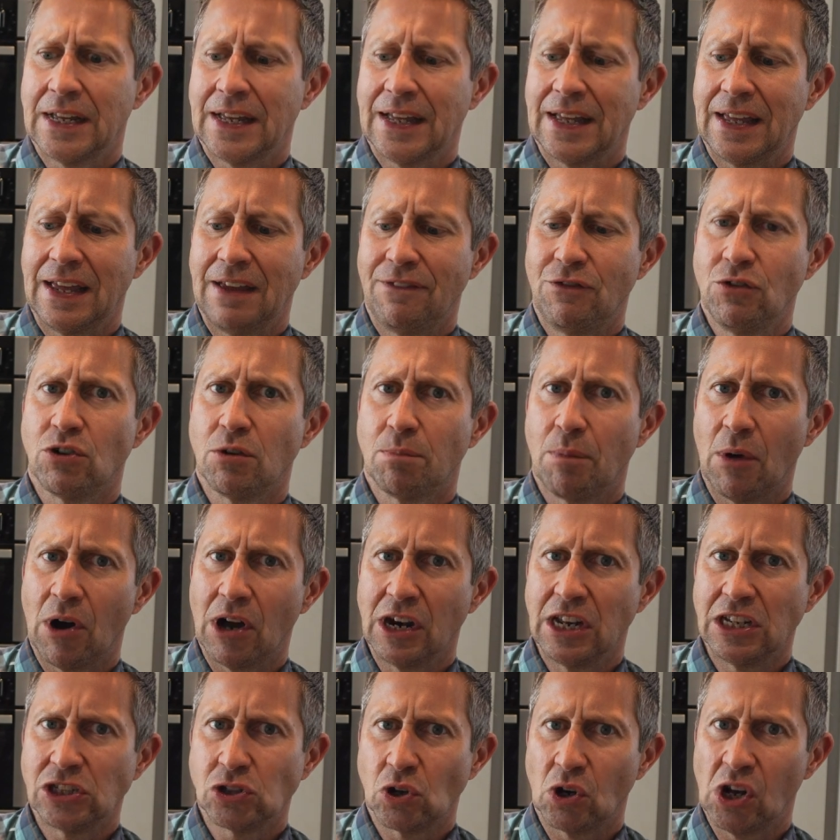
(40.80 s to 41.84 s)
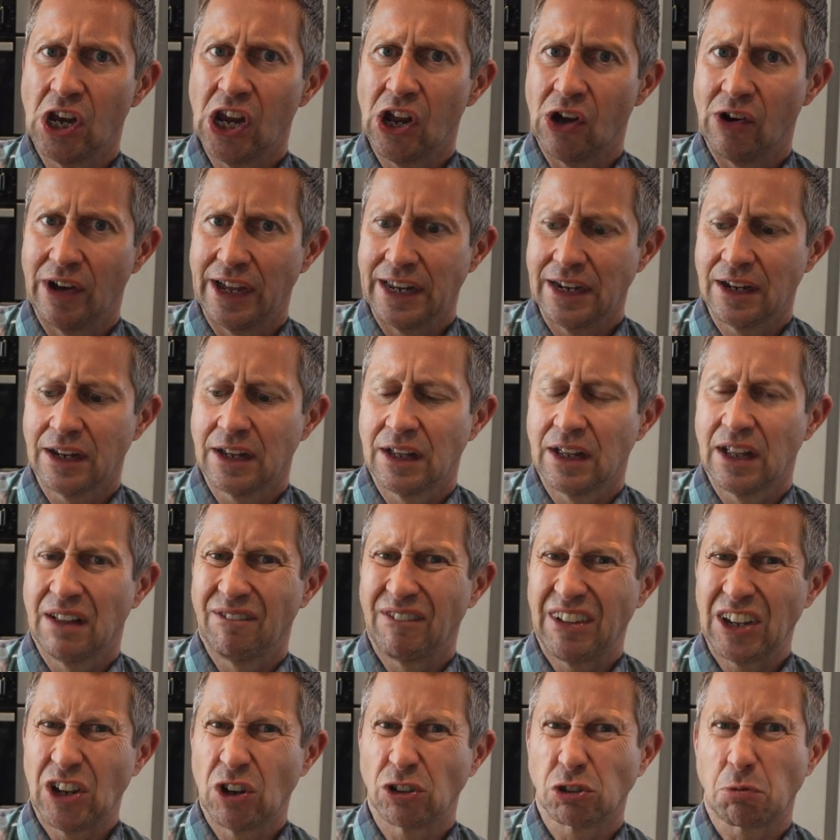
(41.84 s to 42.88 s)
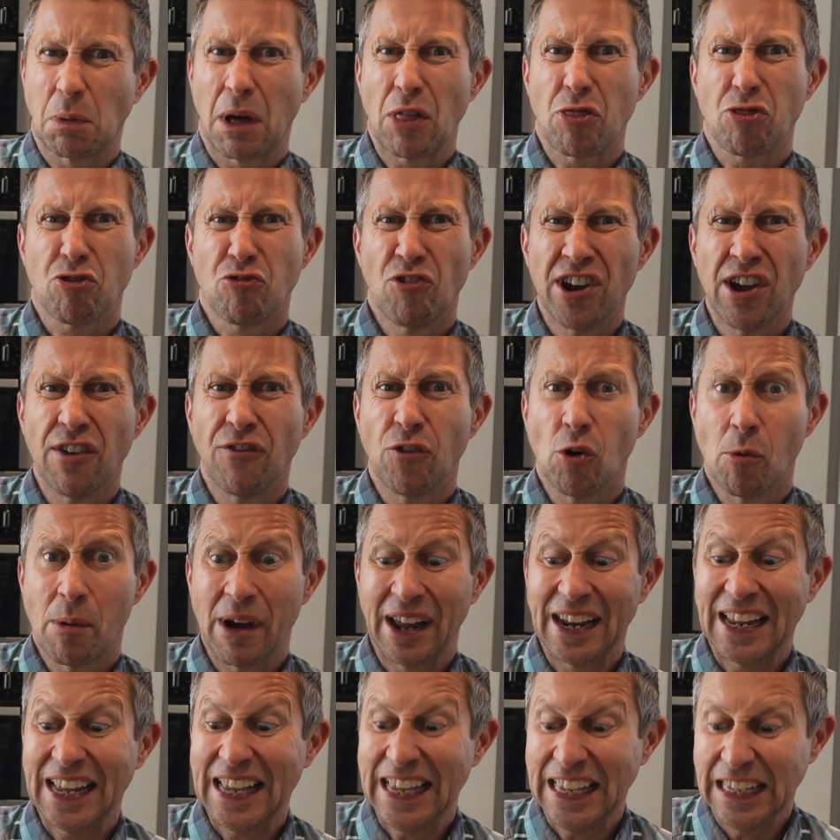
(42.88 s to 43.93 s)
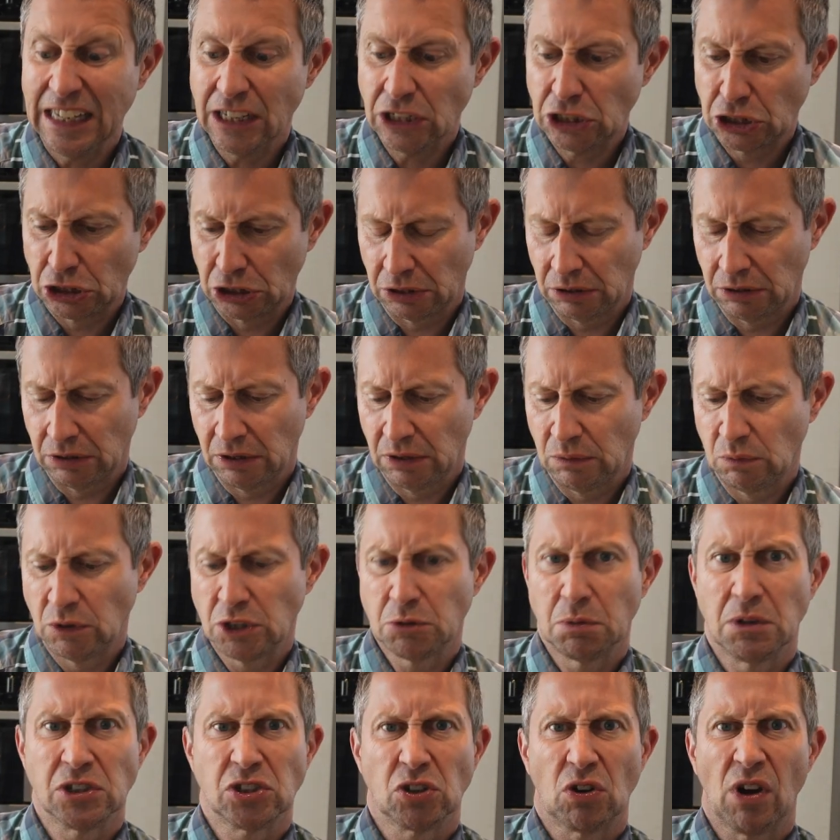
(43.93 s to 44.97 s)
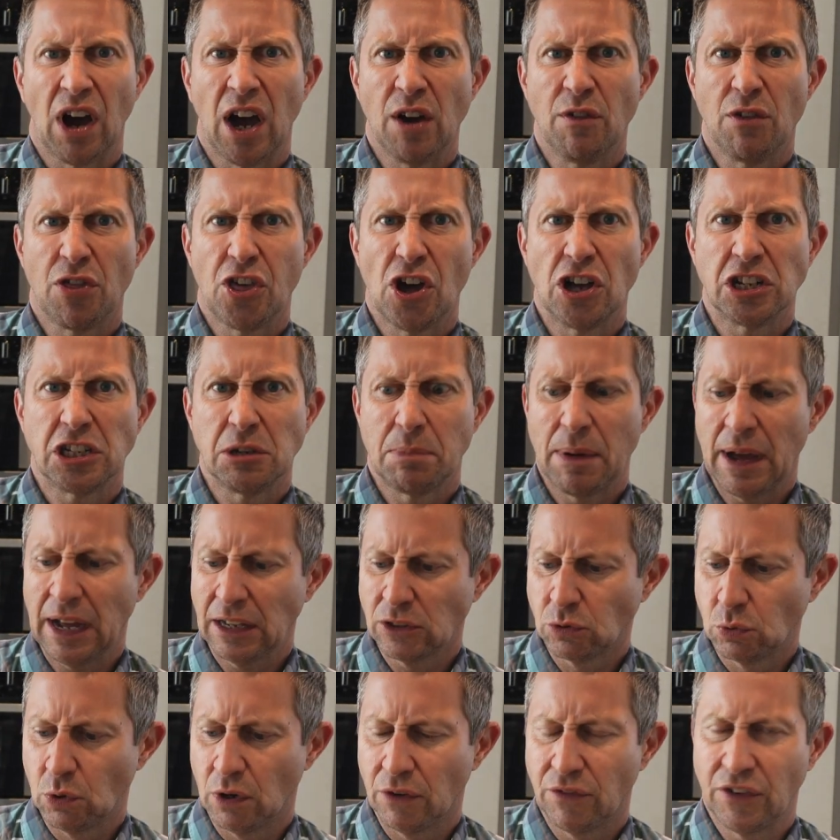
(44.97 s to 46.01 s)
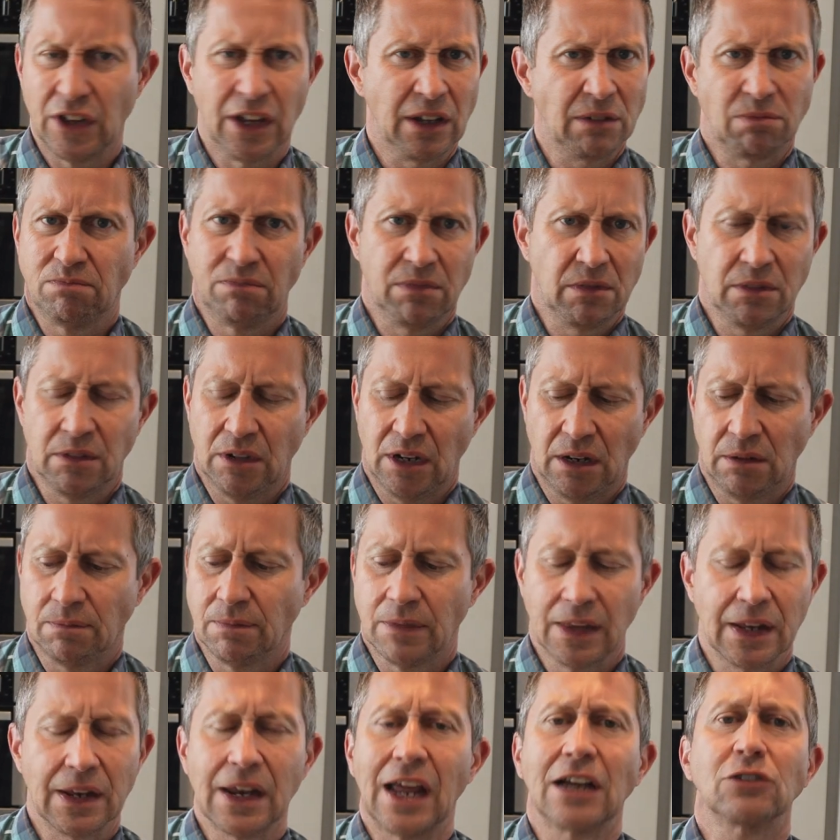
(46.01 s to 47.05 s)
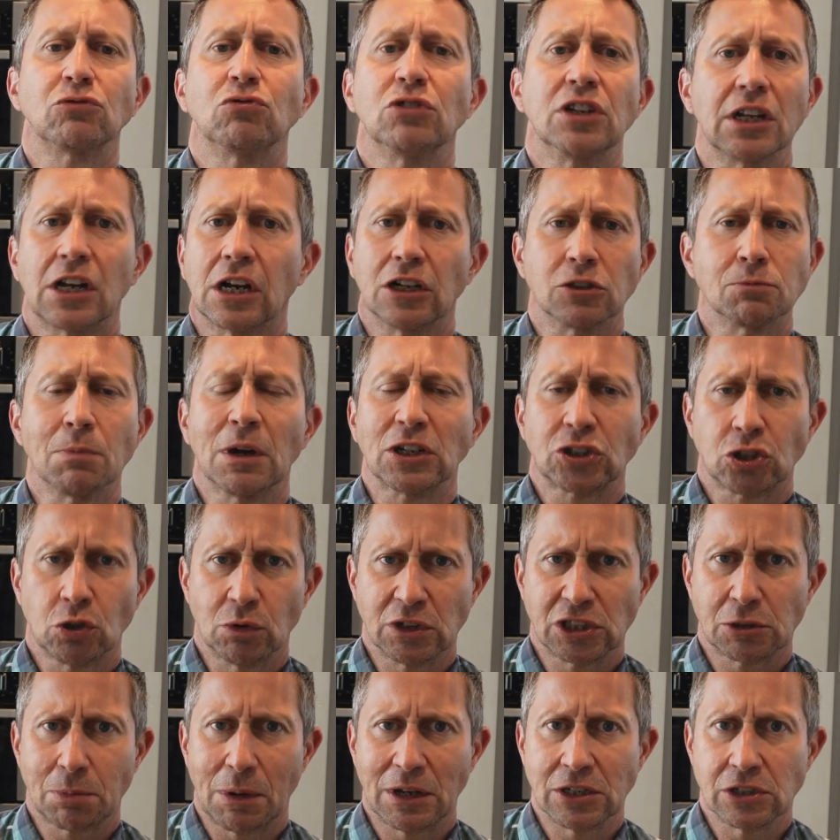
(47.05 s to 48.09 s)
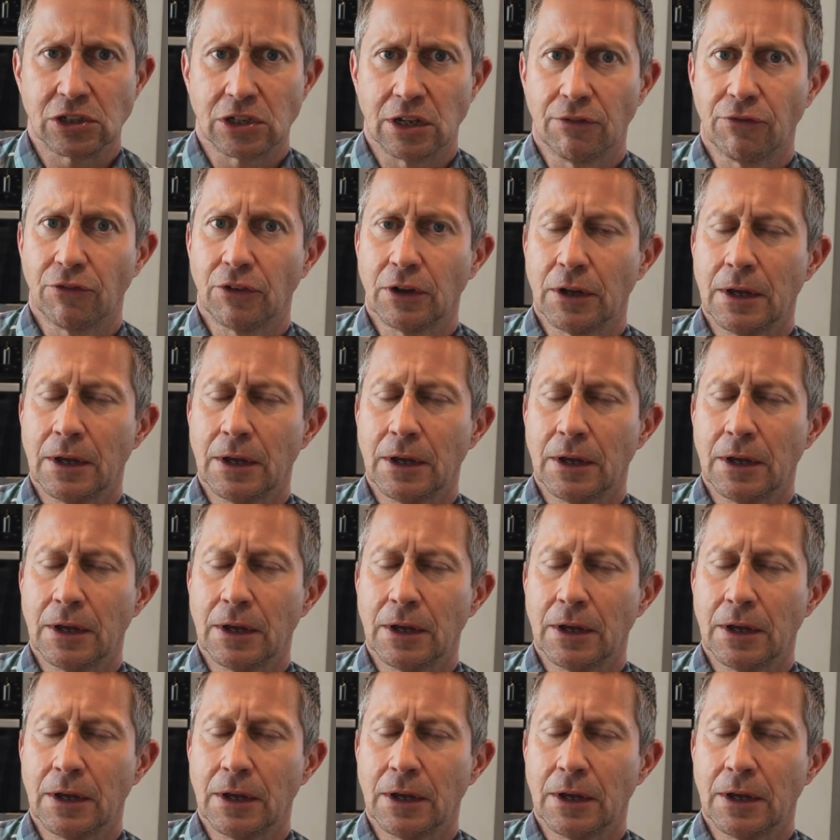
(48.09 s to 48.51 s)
If you were to buy these online, they cost about £3 or £4 each, which means I've got over £30 worth here. You know, that's ridiculous, much too expensive.